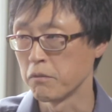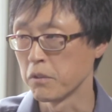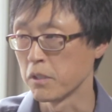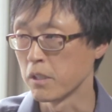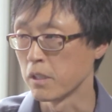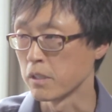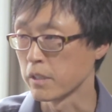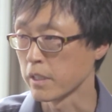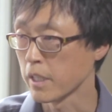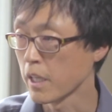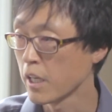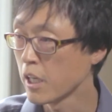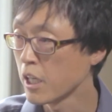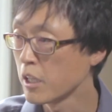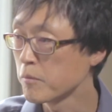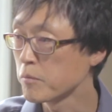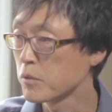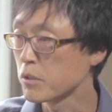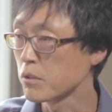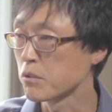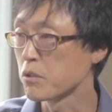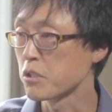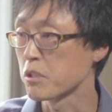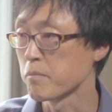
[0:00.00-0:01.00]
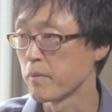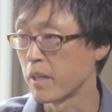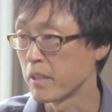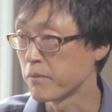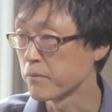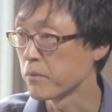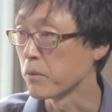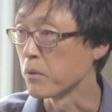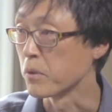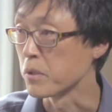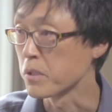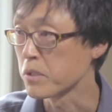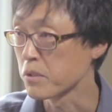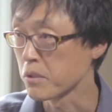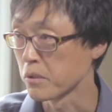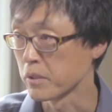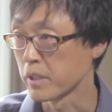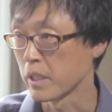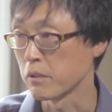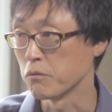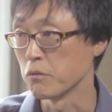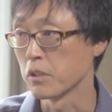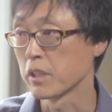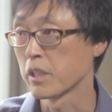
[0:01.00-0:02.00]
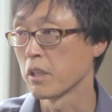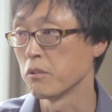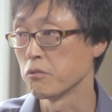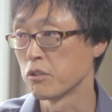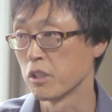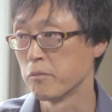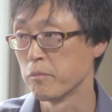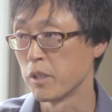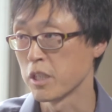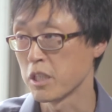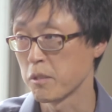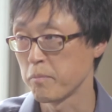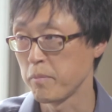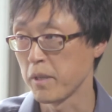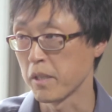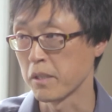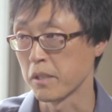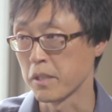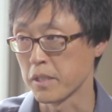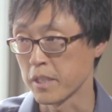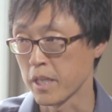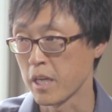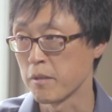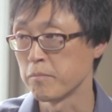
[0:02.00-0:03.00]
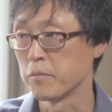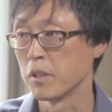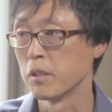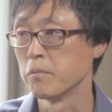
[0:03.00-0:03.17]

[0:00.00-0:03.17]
real-time through smartphones so that we can do a much better job